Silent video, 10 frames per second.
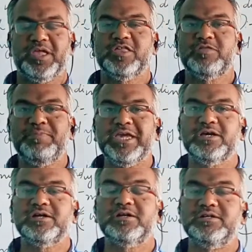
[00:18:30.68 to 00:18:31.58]

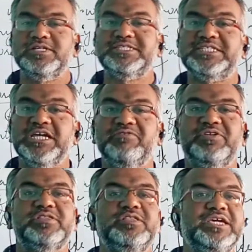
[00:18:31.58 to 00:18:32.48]
Speaker
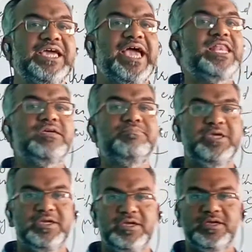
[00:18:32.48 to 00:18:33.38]
deceived the
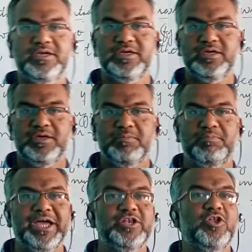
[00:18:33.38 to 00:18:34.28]
enemy
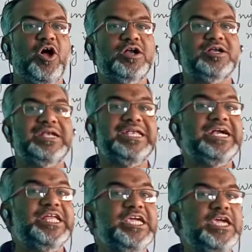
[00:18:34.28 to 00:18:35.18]
by not
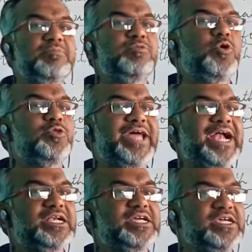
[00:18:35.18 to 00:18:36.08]
letting him know
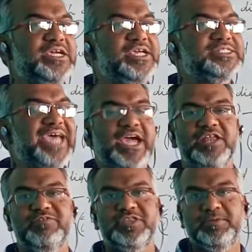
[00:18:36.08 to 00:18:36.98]
that he is
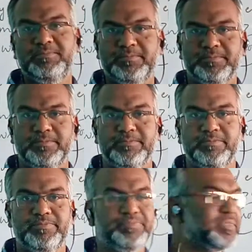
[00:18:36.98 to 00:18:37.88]
angry with him.
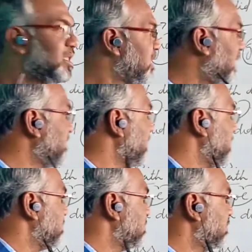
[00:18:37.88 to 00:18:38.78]
And
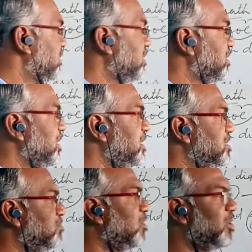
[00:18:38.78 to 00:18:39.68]
then, in
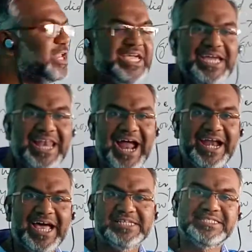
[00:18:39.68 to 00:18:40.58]
the morning,
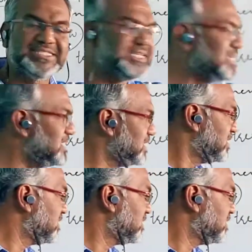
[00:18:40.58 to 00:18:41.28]
glad I see